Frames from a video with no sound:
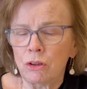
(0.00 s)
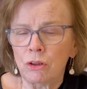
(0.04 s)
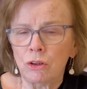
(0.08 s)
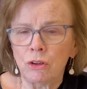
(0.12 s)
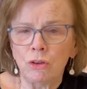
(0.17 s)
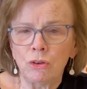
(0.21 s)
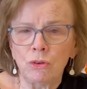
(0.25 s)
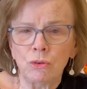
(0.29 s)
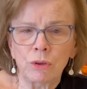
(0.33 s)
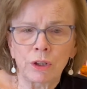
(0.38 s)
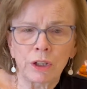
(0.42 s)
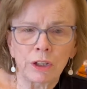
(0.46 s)

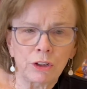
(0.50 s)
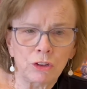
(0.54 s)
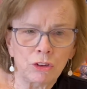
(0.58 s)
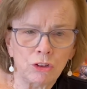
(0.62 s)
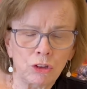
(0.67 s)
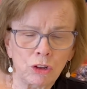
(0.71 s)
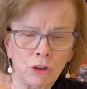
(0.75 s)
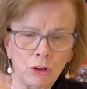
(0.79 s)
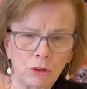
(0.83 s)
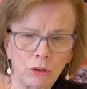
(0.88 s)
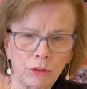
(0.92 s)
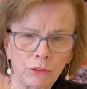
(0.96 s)
you can
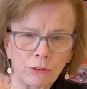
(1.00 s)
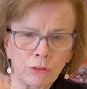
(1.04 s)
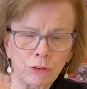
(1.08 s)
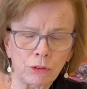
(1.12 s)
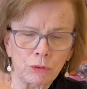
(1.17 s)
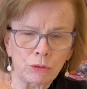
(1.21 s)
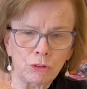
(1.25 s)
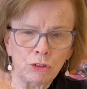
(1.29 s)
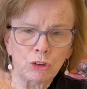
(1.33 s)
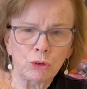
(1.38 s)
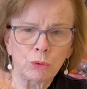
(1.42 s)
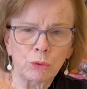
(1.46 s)

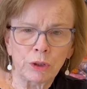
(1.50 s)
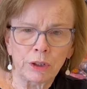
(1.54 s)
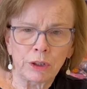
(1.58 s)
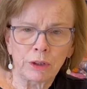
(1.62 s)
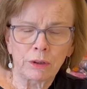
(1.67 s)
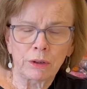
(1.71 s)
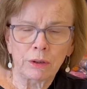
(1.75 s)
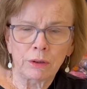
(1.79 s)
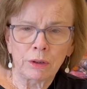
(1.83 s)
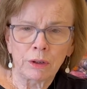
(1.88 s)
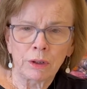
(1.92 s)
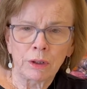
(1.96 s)
also do it
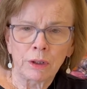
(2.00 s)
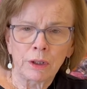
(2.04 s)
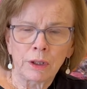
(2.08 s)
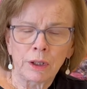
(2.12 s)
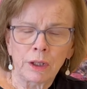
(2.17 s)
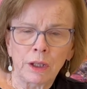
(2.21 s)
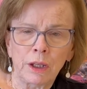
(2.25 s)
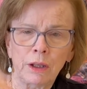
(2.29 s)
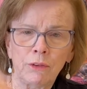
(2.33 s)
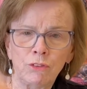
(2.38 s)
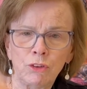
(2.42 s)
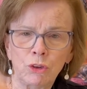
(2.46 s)

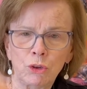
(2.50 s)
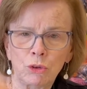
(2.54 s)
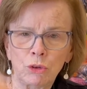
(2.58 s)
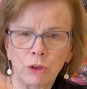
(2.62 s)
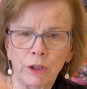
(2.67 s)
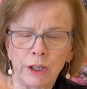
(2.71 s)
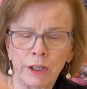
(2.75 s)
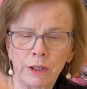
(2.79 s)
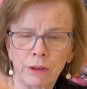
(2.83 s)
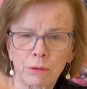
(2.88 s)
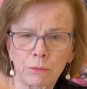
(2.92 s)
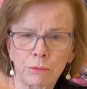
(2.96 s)
if you
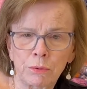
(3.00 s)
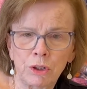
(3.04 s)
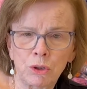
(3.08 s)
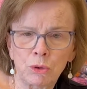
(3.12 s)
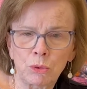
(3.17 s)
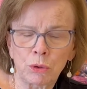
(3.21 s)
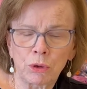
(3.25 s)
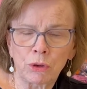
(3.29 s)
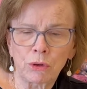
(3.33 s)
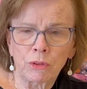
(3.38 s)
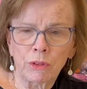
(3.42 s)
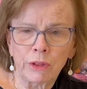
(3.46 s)
like
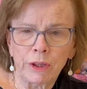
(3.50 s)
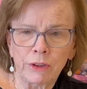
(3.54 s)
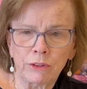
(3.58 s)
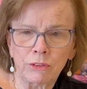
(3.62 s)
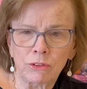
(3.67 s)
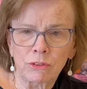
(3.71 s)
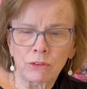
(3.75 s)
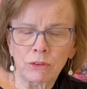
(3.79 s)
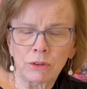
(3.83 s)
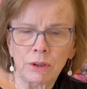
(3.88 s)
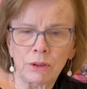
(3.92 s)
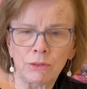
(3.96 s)
3/4 length
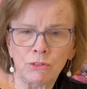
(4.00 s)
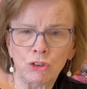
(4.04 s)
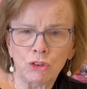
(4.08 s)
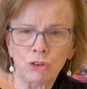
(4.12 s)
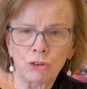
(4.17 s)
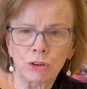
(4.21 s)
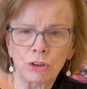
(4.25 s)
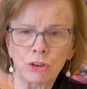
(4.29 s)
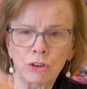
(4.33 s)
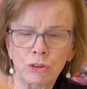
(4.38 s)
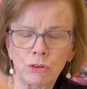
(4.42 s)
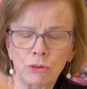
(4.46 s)
sleeves, you
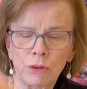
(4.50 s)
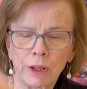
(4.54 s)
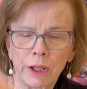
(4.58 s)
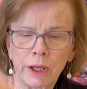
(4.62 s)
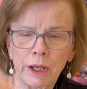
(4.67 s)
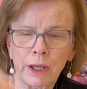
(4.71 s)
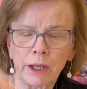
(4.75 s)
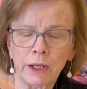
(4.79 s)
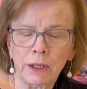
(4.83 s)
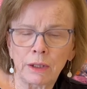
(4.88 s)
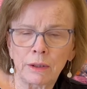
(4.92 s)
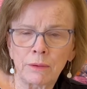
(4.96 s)
can do
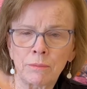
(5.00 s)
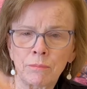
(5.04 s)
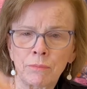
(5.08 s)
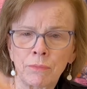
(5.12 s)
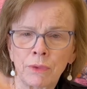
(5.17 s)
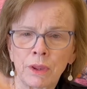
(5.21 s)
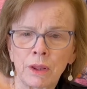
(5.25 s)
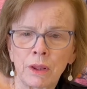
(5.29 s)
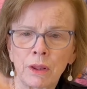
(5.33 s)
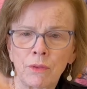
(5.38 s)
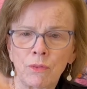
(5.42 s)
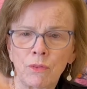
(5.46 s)
that.
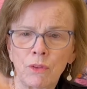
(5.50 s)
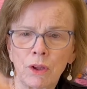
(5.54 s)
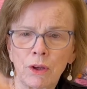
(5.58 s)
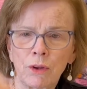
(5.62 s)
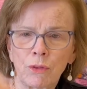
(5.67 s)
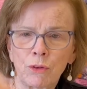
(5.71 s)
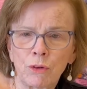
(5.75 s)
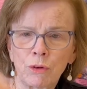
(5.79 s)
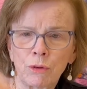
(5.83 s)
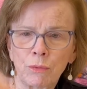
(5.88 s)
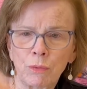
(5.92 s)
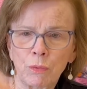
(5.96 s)
The
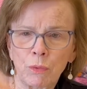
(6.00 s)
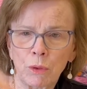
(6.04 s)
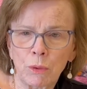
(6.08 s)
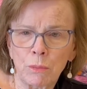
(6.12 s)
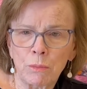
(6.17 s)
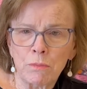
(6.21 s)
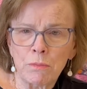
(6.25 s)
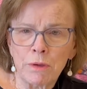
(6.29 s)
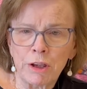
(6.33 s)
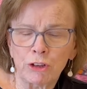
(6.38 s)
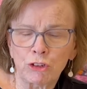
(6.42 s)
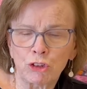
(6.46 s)
other
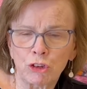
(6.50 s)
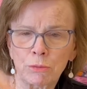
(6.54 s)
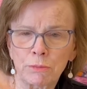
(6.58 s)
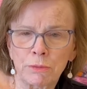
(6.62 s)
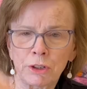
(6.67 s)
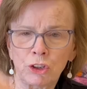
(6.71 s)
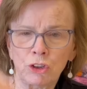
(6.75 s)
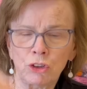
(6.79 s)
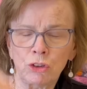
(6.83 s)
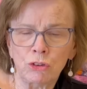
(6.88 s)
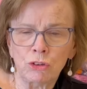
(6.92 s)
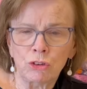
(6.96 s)

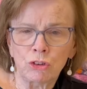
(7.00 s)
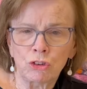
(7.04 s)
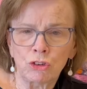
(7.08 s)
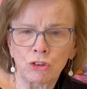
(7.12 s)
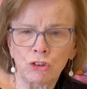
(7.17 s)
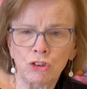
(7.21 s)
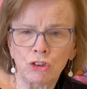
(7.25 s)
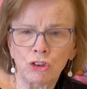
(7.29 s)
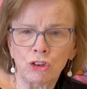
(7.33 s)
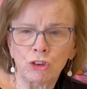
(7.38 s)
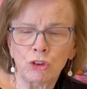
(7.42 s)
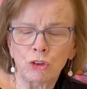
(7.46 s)
measurement you
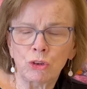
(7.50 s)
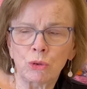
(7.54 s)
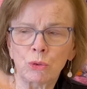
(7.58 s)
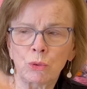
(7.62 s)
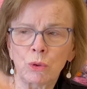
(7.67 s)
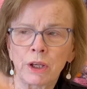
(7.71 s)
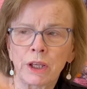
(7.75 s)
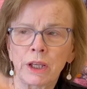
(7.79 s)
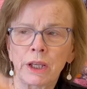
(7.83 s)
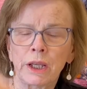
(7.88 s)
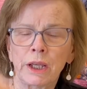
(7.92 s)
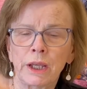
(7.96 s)
should do
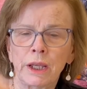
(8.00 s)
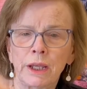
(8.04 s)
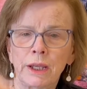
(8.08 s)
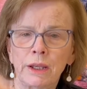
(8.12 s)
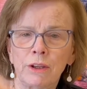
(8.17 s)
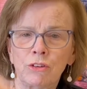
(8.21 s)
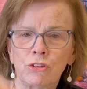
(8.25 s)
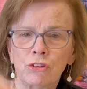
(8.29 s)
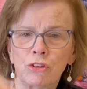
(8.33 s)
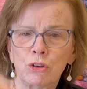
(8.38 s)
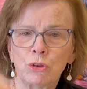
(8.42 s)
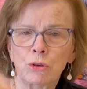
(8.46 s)

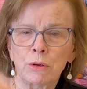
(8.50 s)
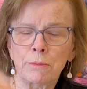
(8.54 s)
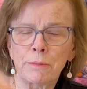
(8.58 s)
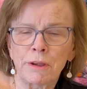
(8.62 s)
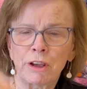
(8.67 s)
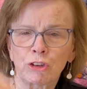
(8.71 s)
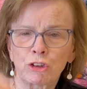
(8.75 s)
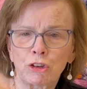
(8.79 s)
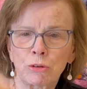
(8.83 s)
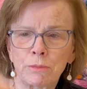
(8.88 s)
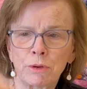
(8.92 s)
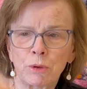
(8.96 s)
is do a
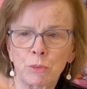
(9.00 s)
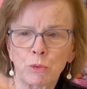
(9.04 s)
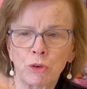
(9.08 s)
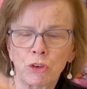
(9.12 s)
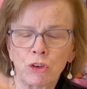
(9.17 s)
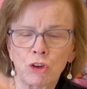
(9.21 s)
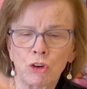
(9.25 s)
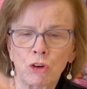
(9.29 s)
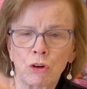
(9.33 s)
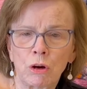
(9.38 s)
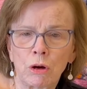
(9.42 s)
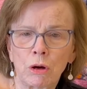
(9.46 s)
measurement
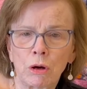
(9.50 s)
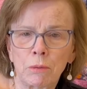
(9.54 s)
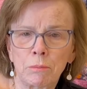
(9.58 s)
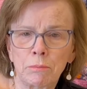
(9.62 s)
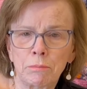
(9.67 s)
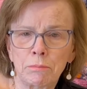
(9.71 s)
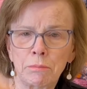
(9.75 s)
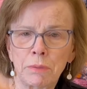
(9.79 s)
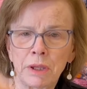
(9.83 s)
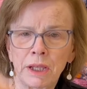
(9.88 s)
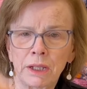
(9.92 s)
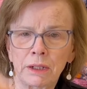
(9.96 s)
with your
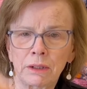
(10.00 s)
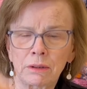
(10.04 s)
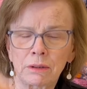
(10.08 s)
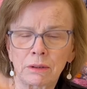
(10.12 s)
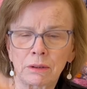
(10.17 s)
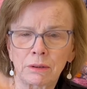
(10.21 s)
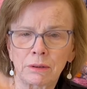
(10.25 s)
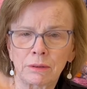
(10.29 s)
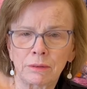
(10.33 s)
arm bent,